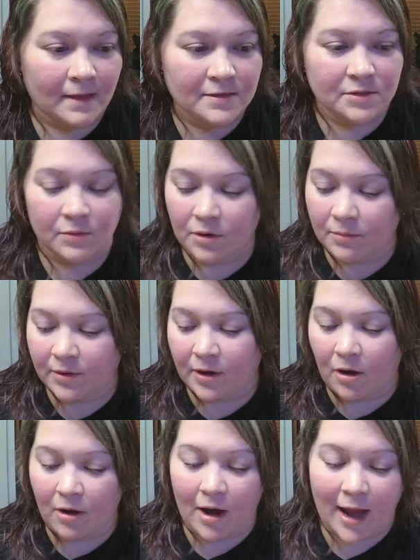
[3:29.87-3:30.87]
So we're going to bring
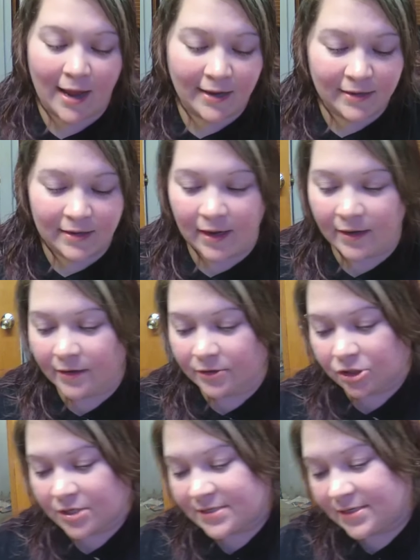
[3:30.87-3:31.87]
out our handy dandy
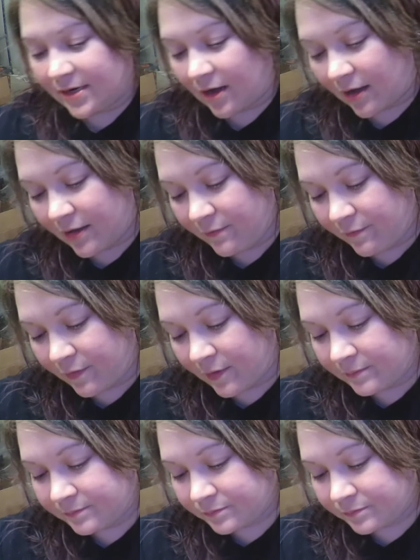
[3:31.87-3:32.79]
trusty knife.